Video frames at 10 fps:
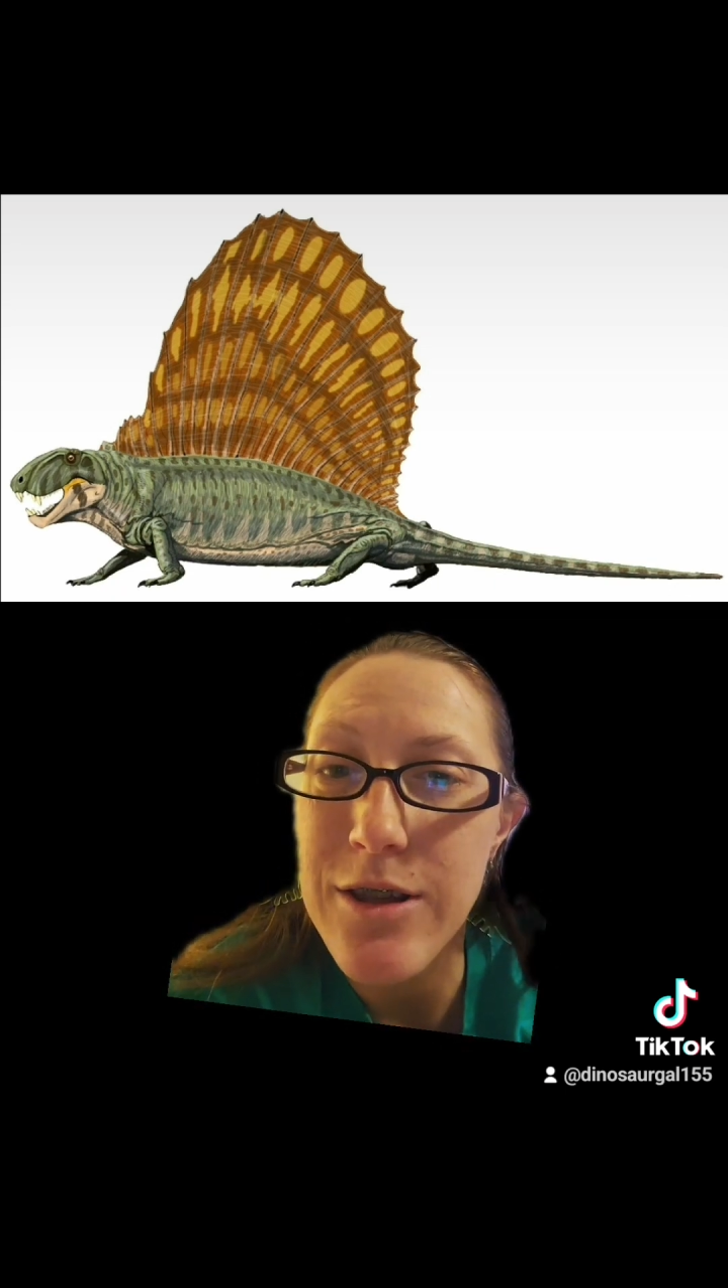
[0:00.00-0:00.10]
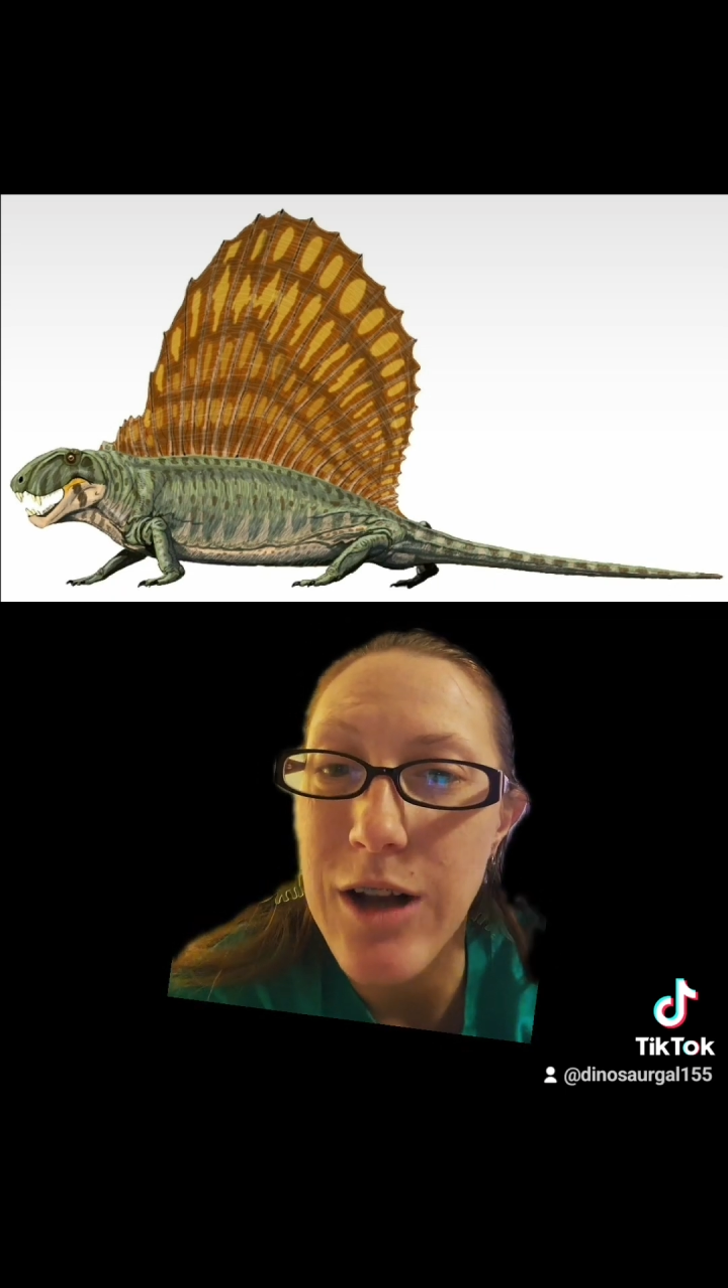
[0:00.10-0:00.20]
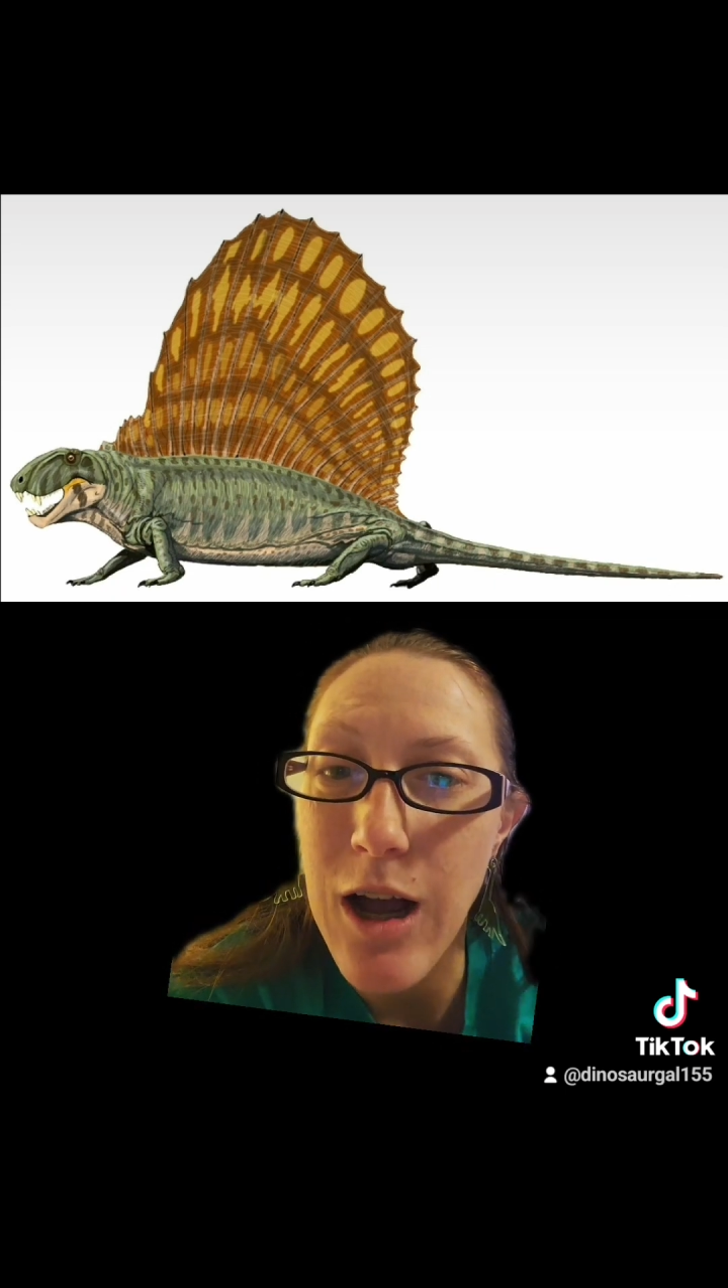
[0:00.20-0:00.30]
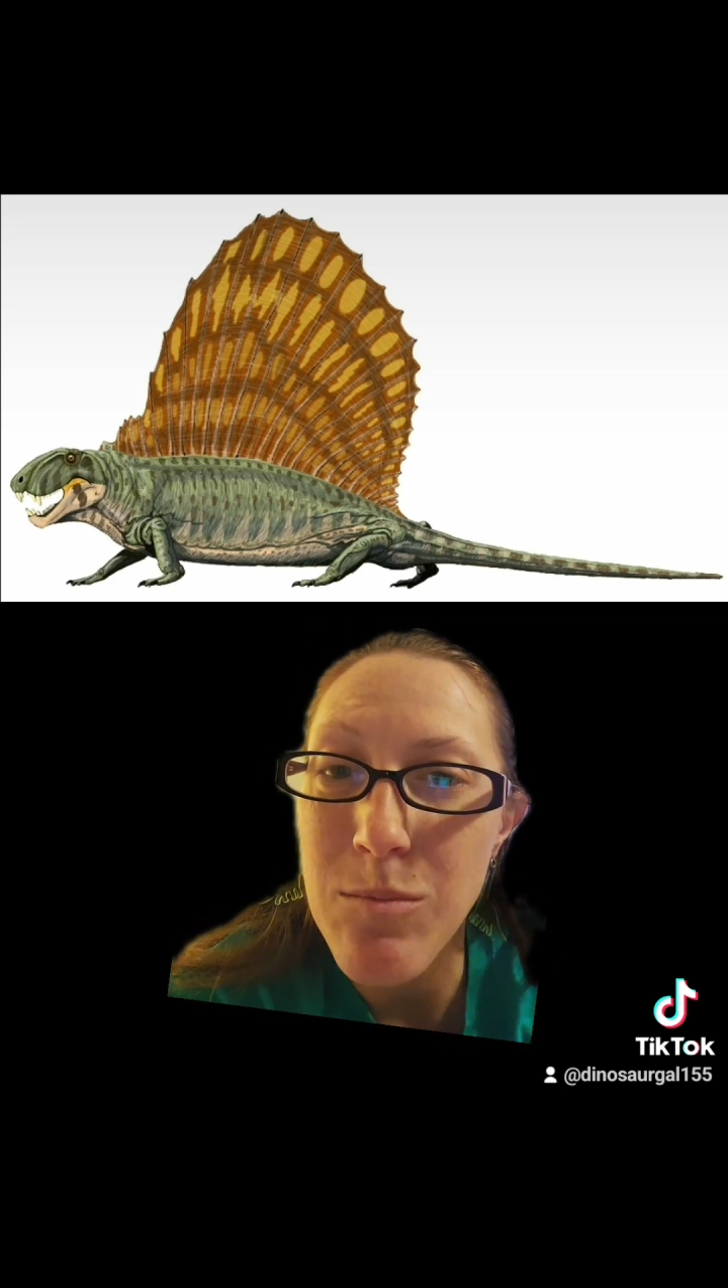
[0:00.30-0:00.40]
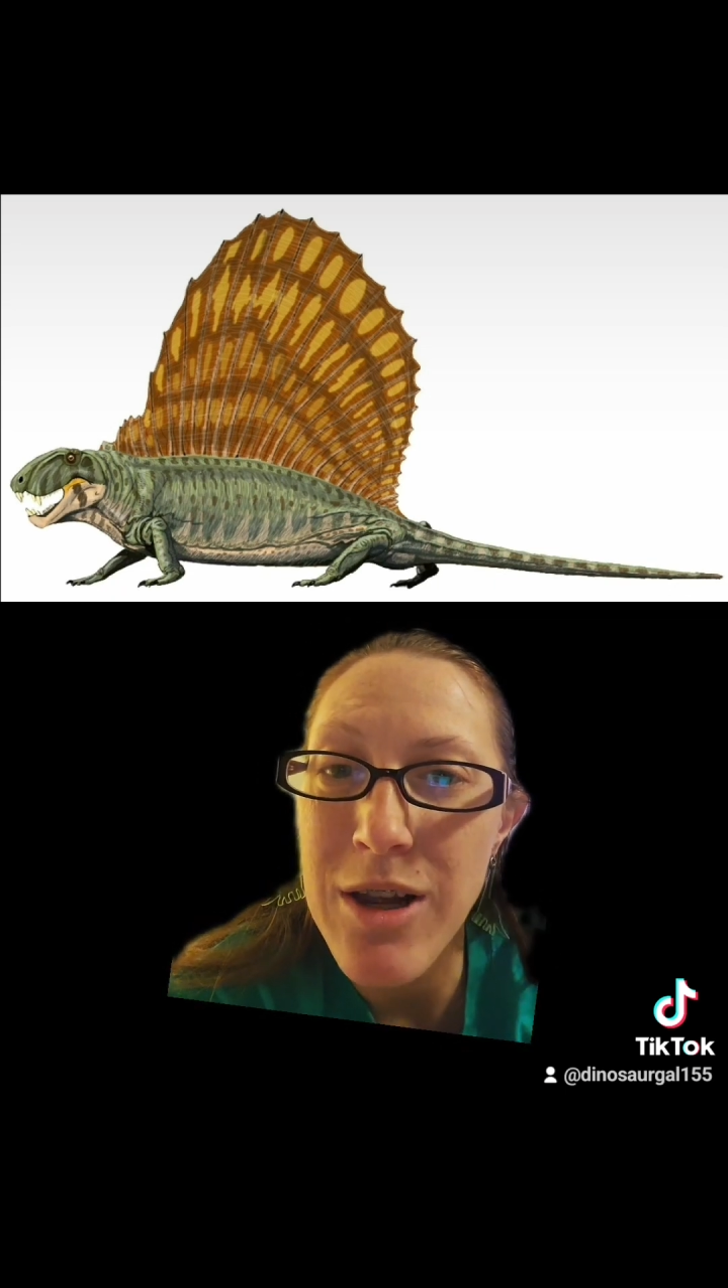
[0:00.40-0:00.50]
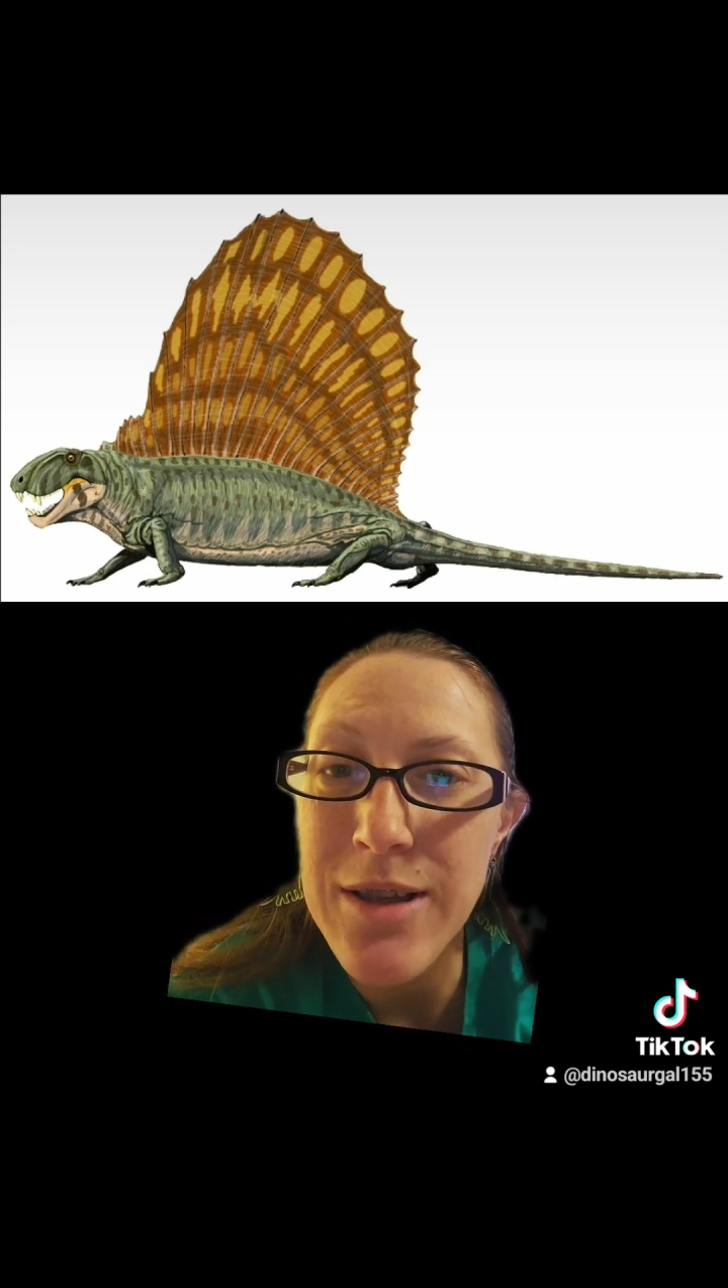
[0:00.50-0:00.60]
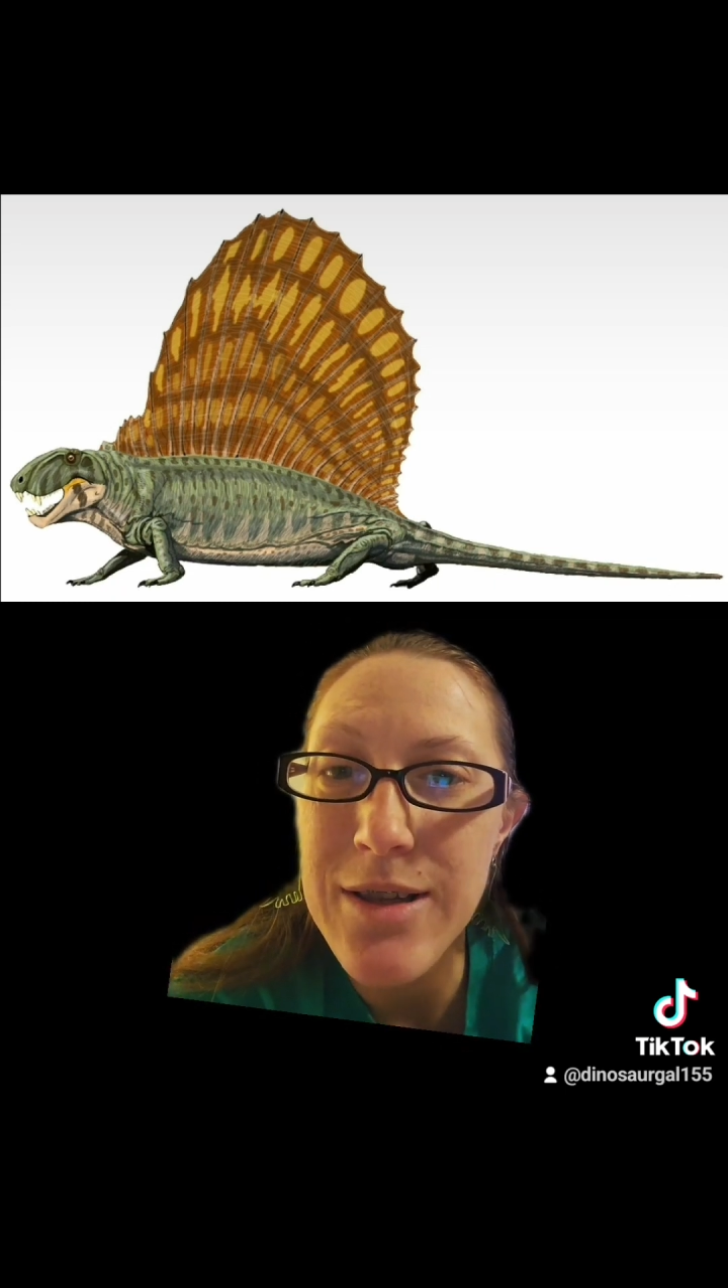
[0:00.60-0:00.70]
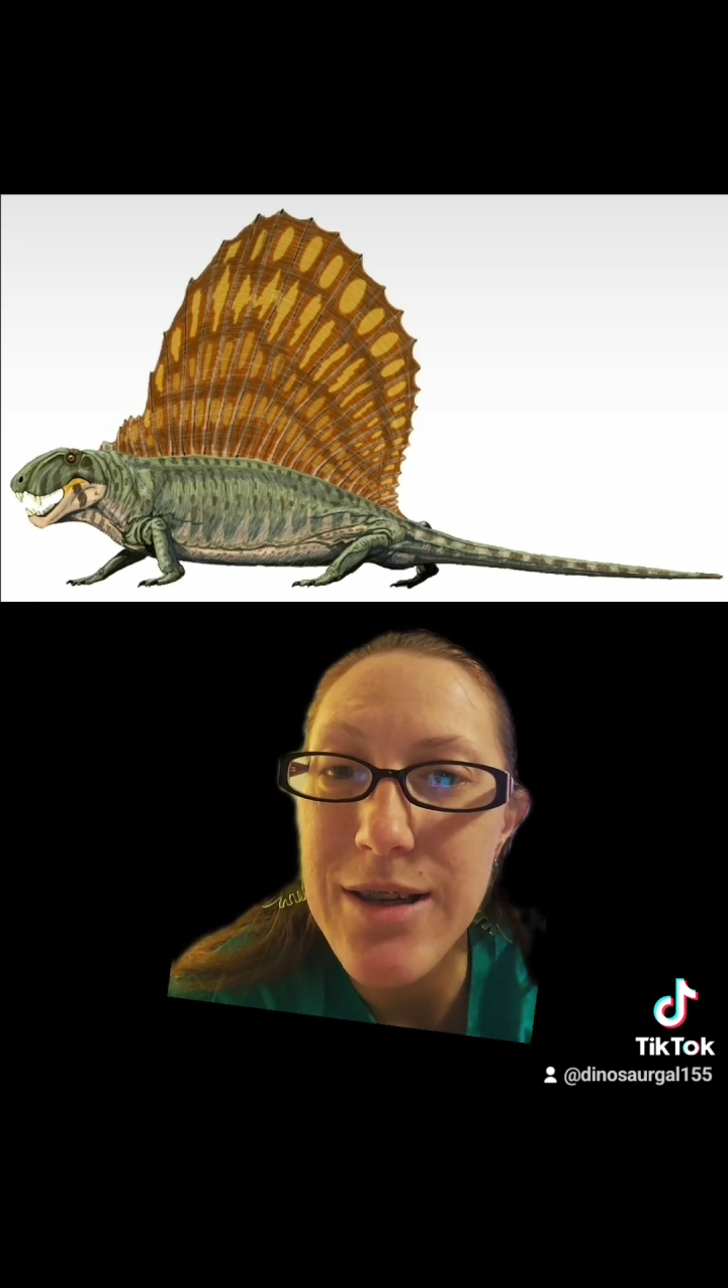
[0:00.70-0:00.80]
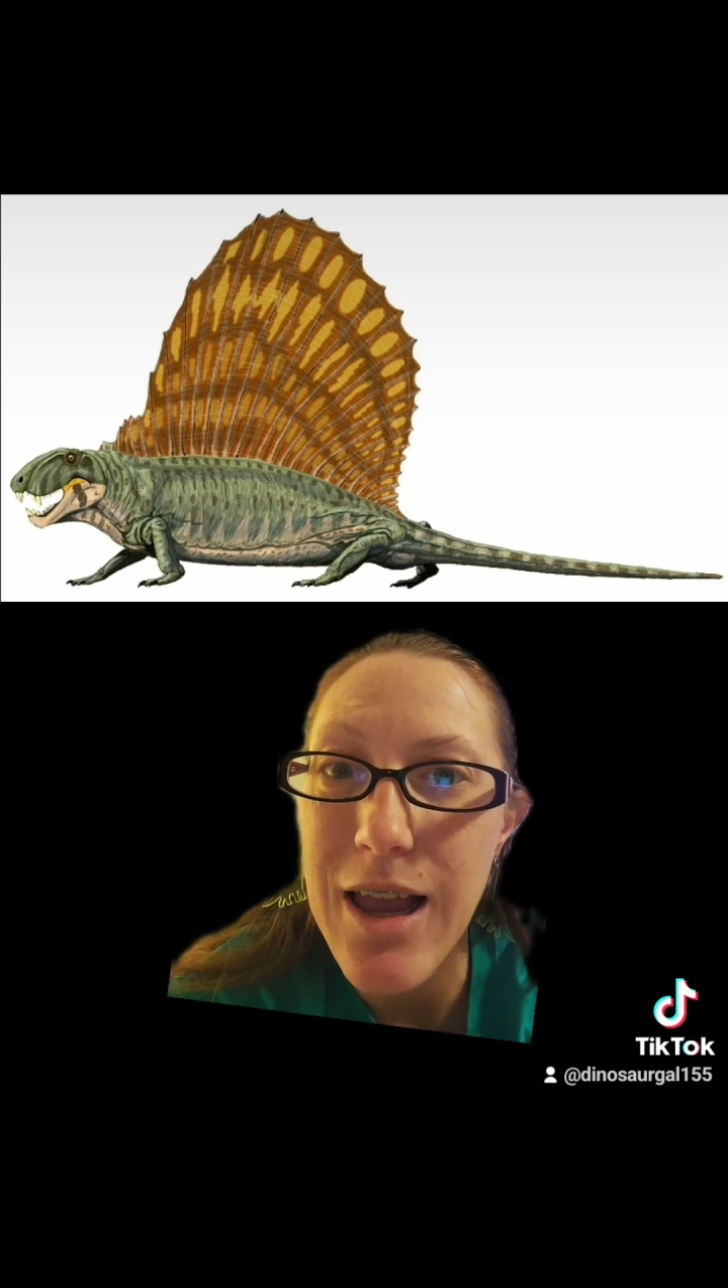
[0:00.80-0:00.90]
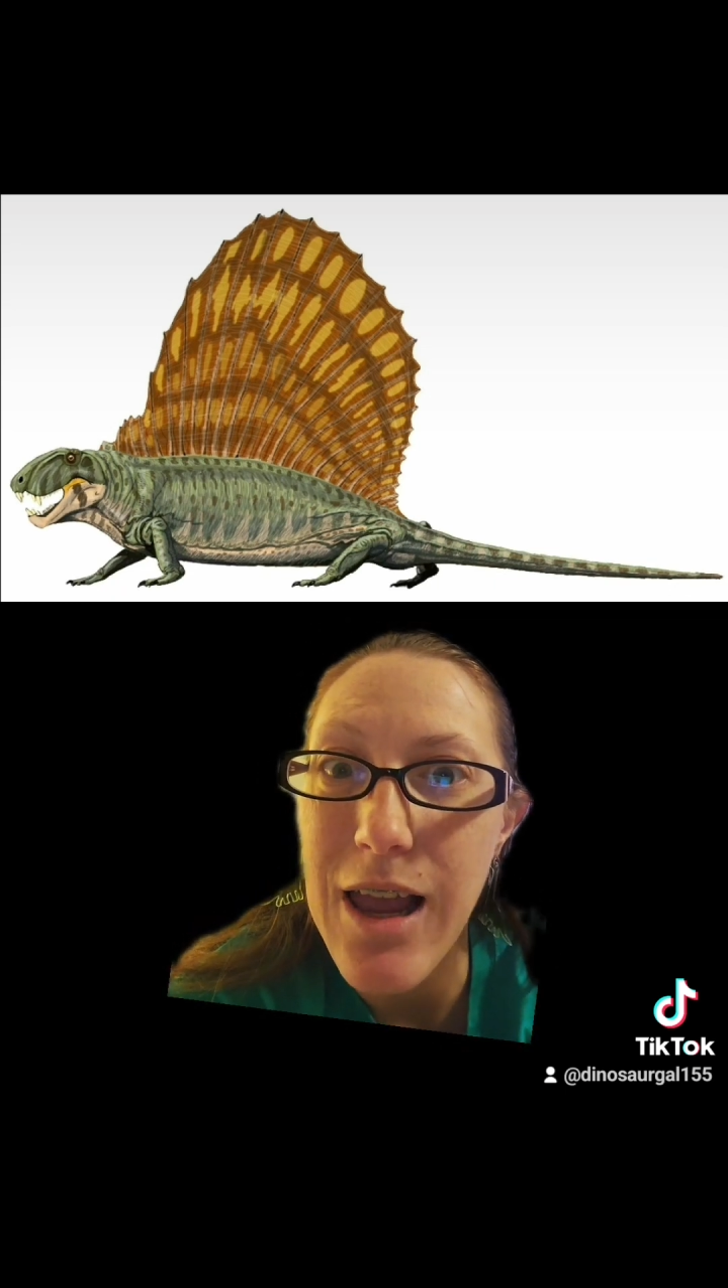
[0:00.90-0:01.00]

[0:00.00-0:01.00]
in the comments